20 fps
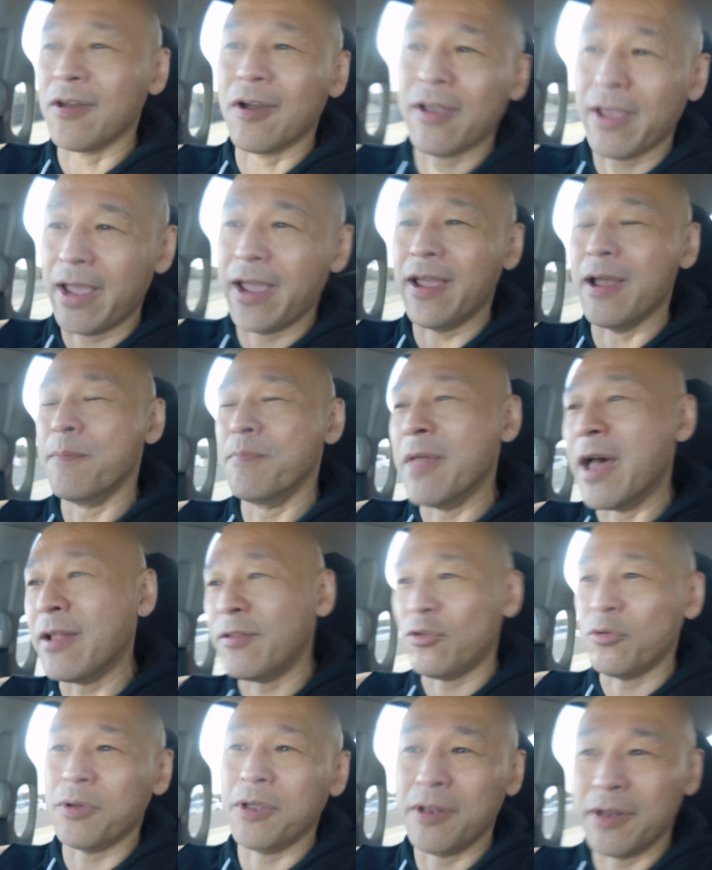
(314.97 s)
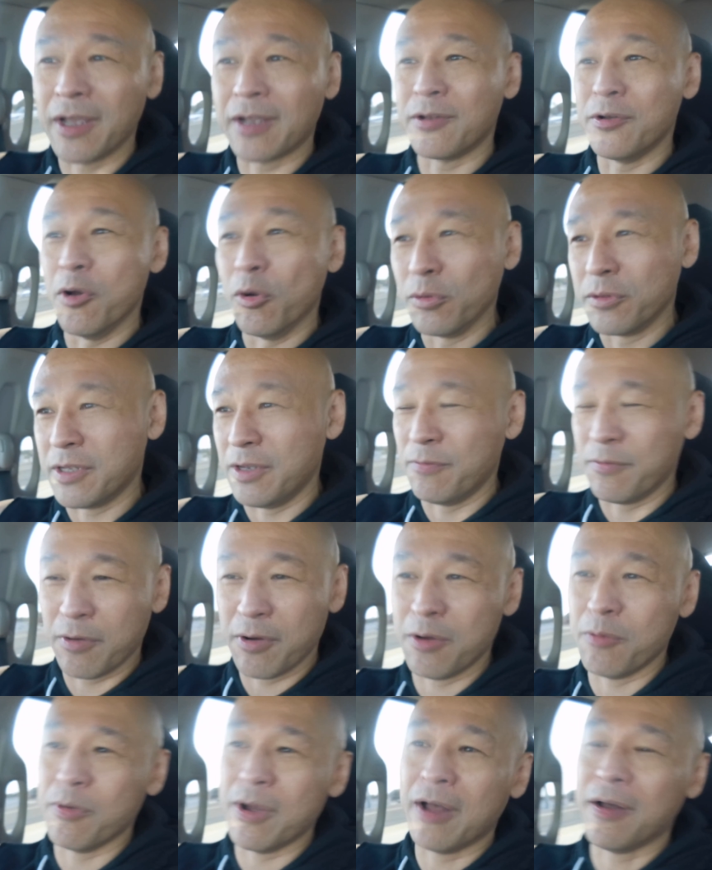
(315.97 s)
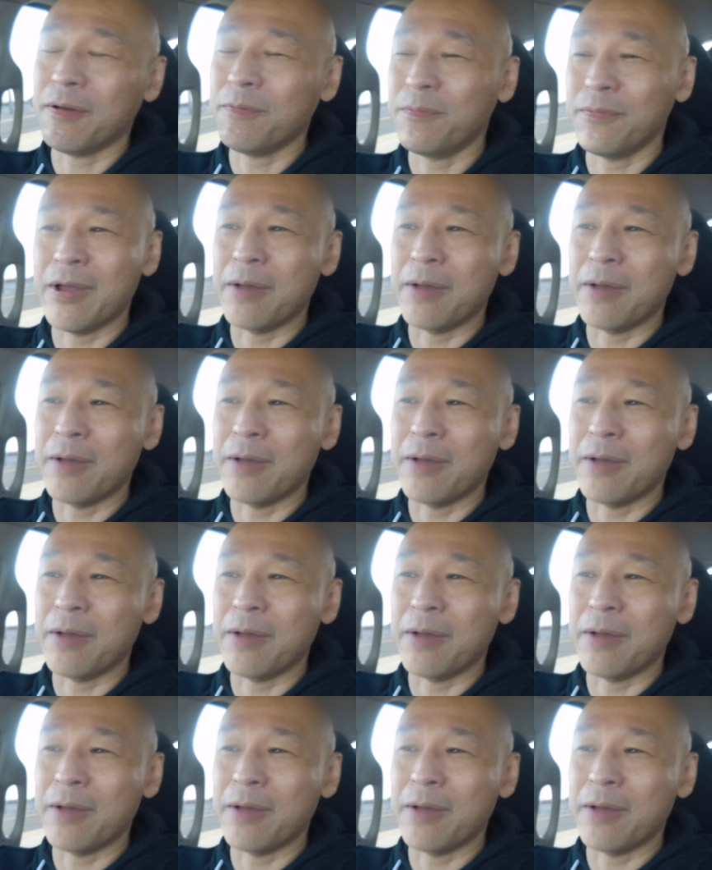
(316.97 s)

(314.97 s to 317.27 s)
Okay, I'm not doing Nick Nolte very well.